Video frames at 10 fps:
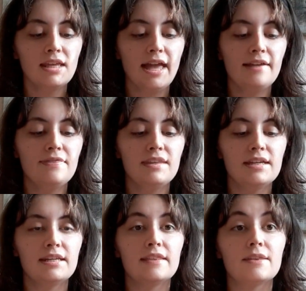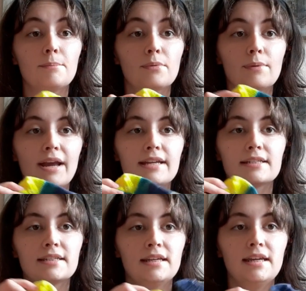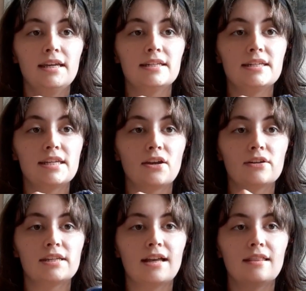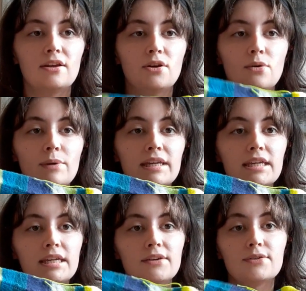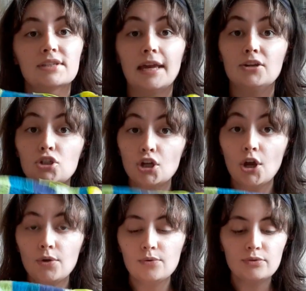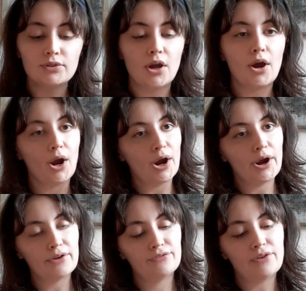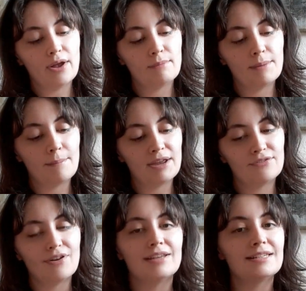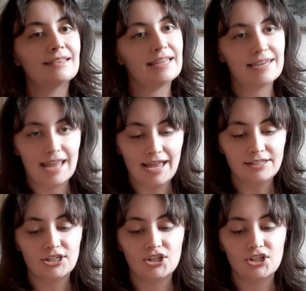And then the bright neon yellow heels and toes are from my friend Lynette.